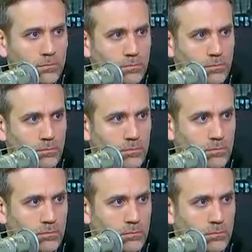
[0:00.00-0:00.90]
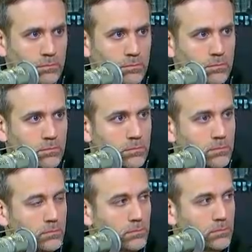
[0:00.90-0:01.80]

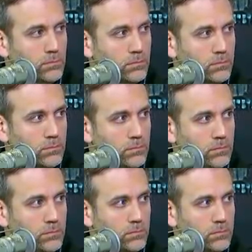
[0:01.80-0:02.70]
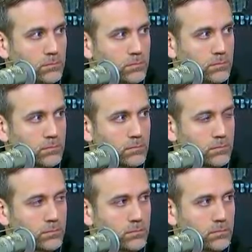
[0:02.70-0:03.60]

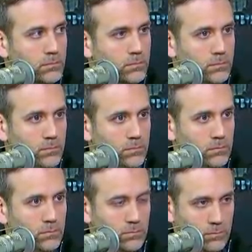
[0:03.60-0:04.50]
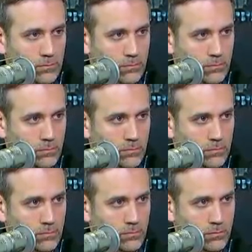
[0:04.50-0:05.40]

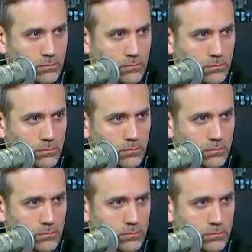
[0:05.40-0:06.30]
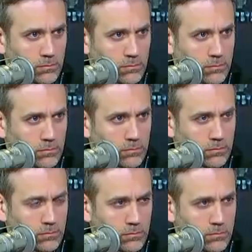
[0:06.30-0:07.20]

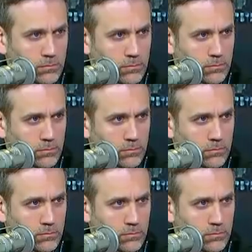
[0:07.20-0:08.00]
(silent)